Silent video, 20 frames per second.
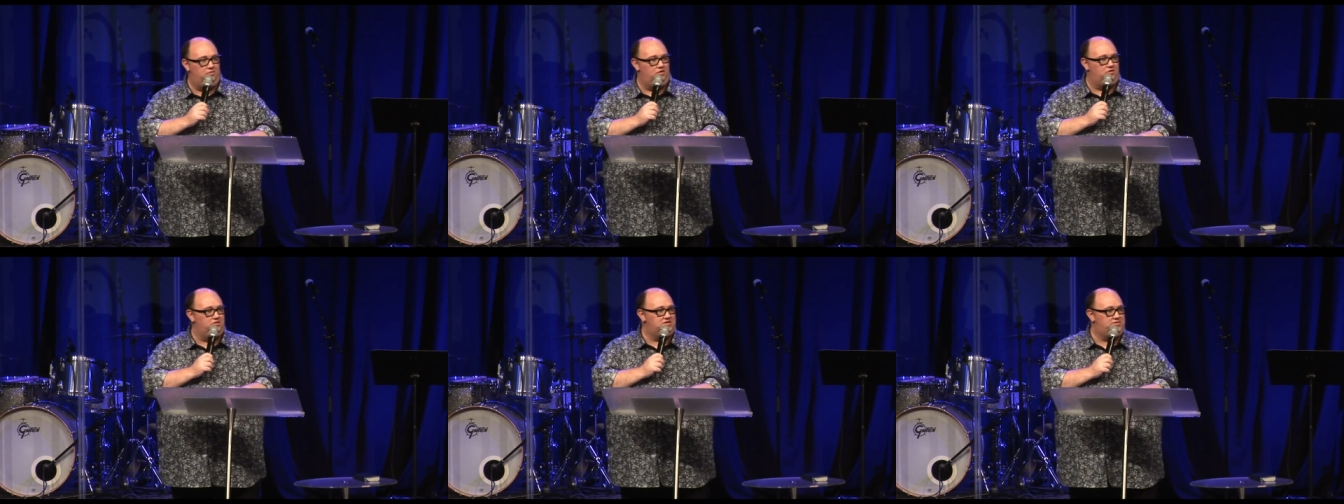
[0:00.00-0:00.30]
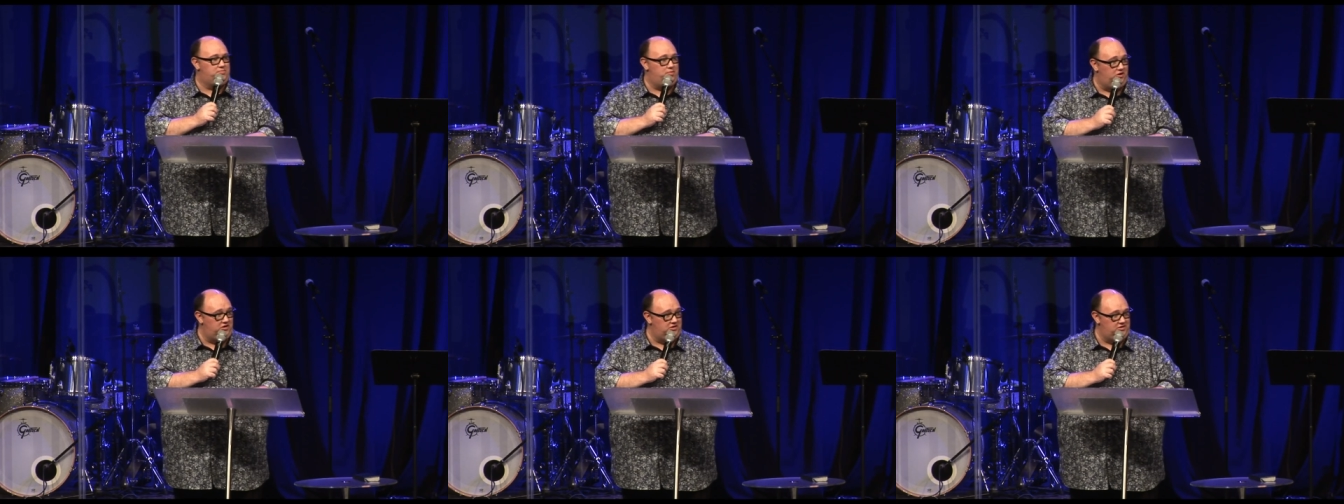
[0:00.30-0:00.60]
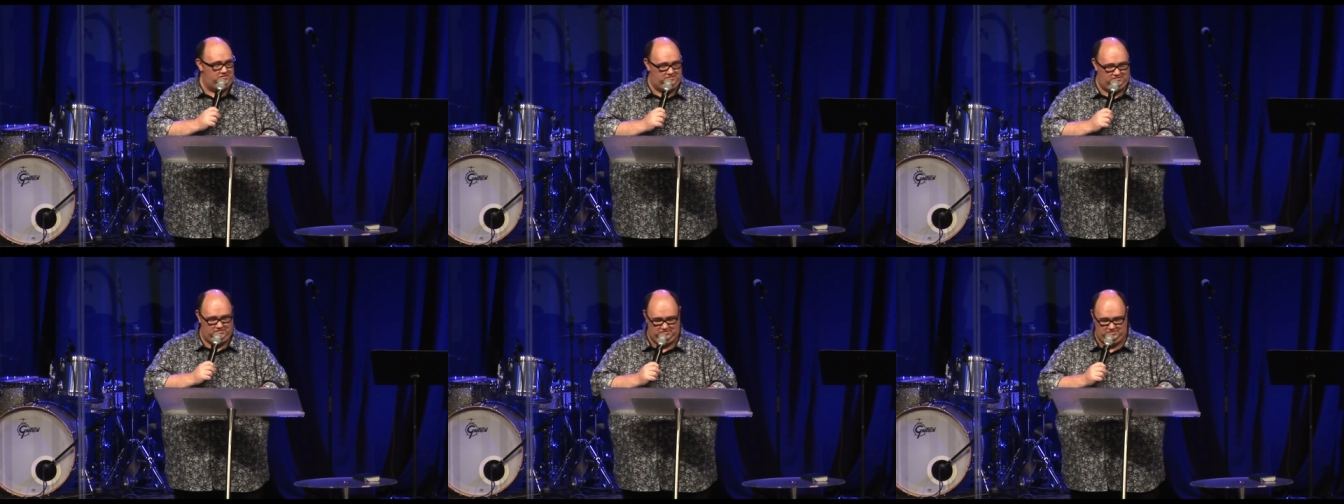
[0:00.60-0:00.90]
on the spot,
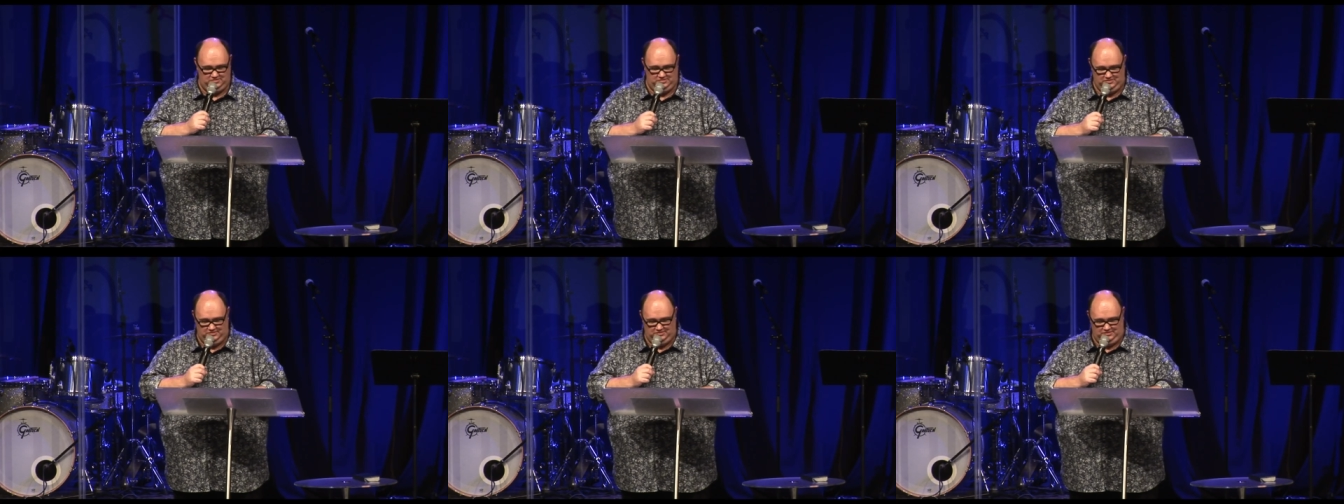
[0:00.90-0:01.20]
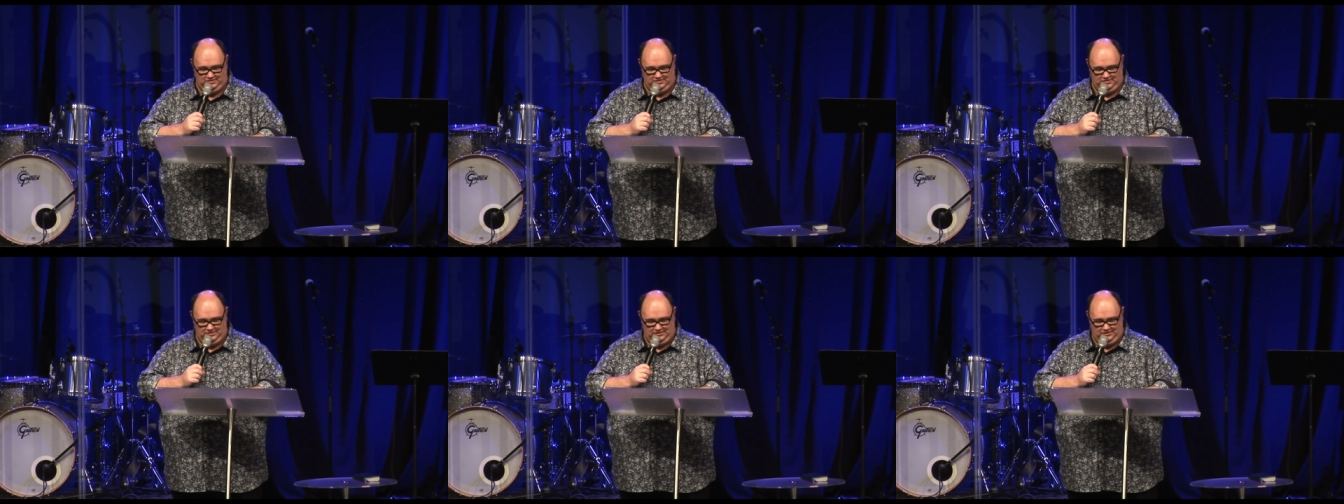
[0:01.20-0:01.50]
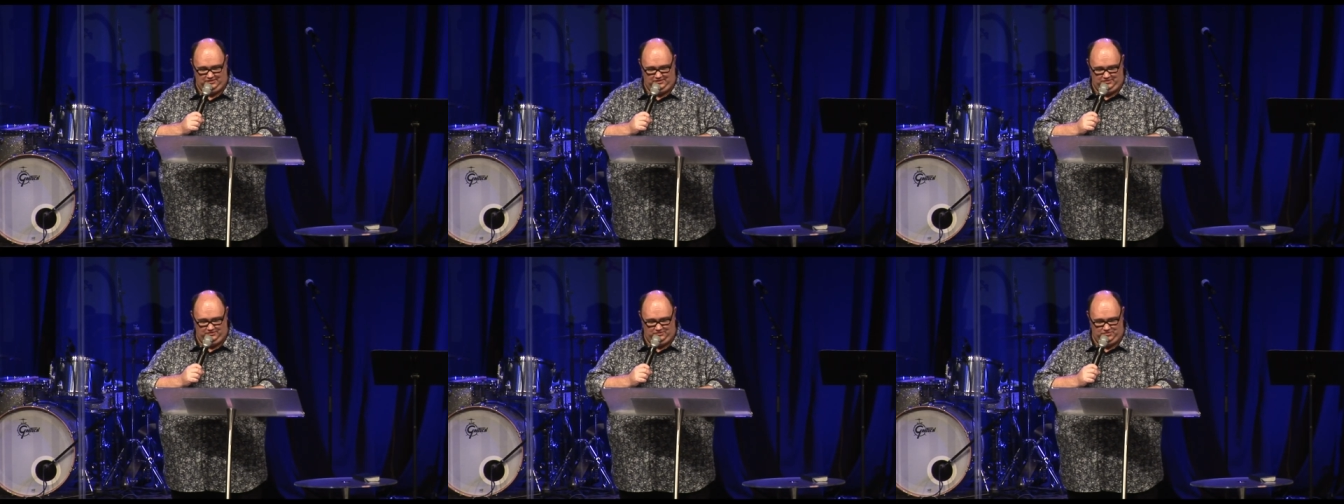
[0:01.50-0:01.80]

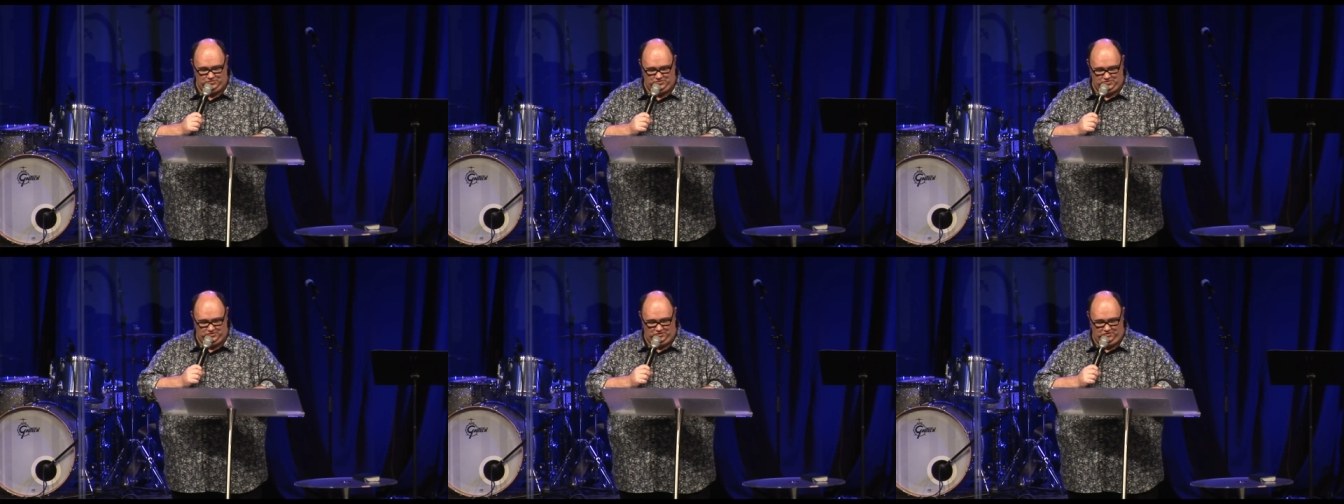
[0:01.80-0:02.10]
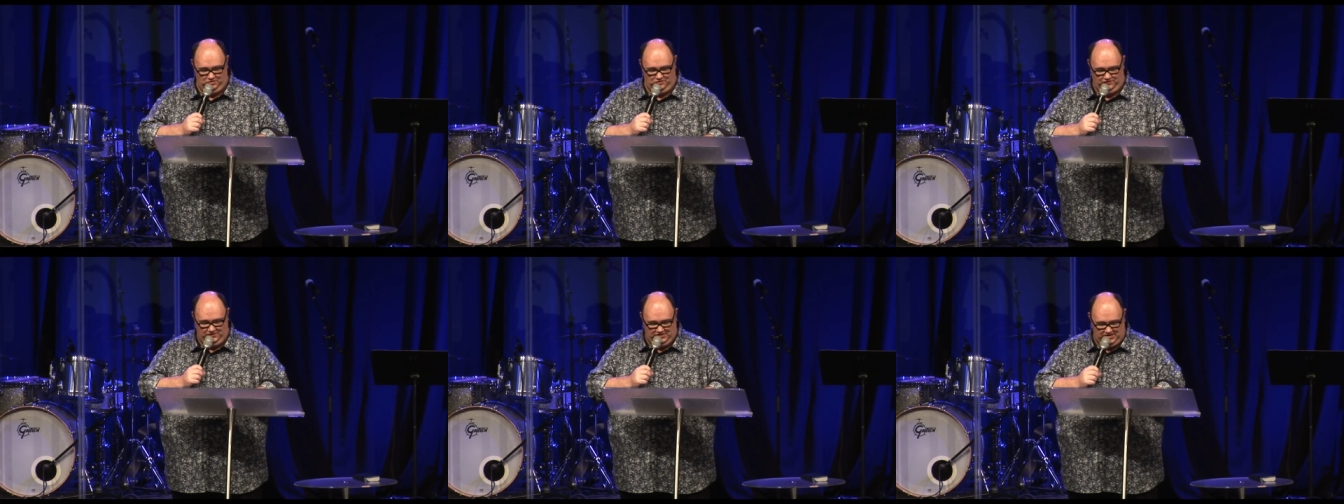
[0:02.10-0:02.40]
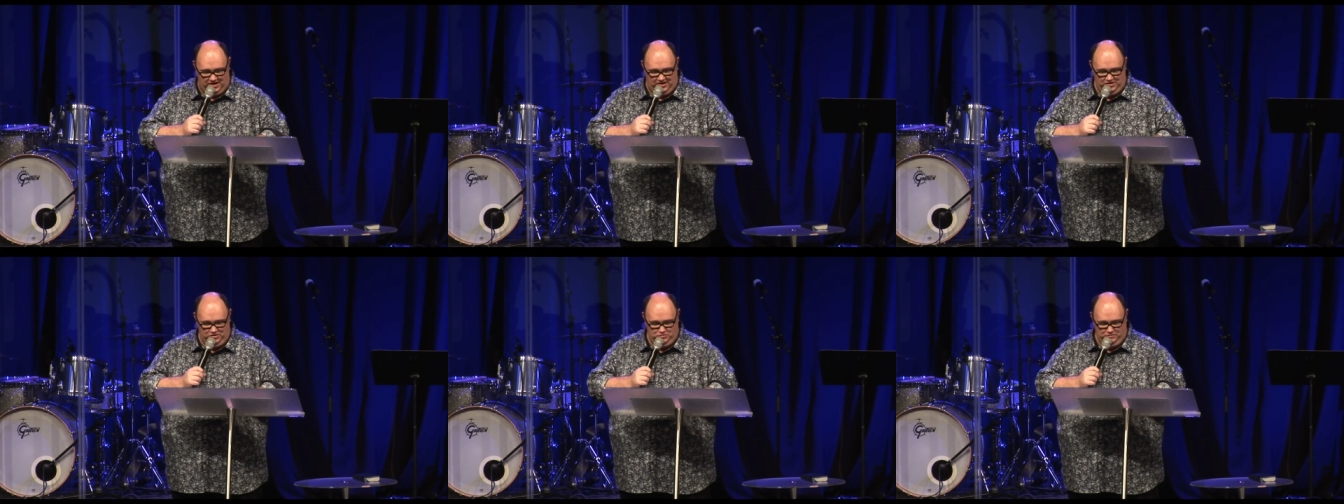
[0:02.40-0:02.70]
which was good for
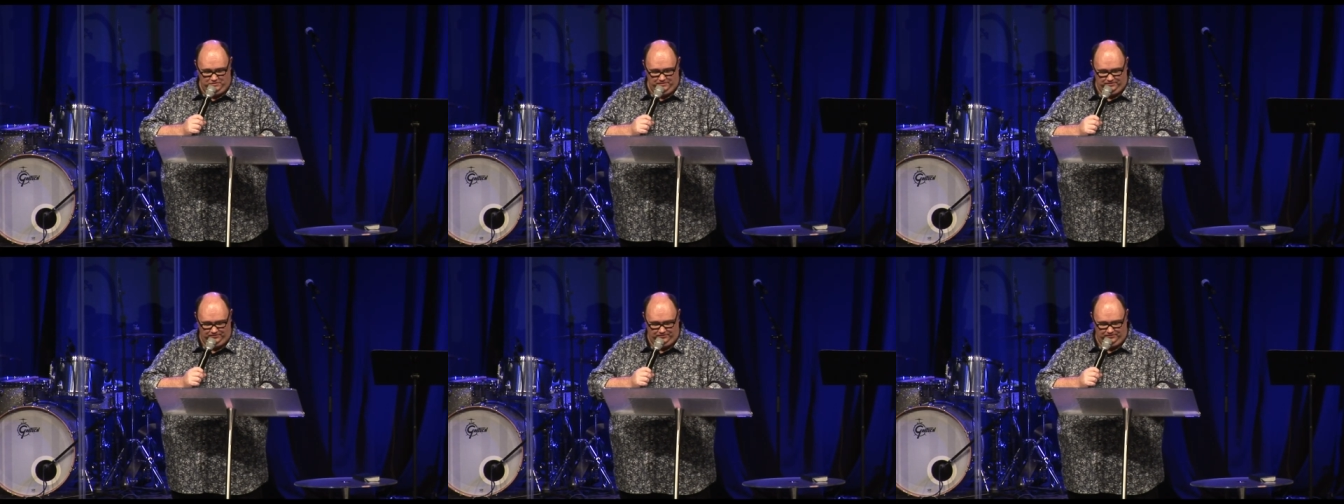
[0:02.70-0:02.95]
Daniel.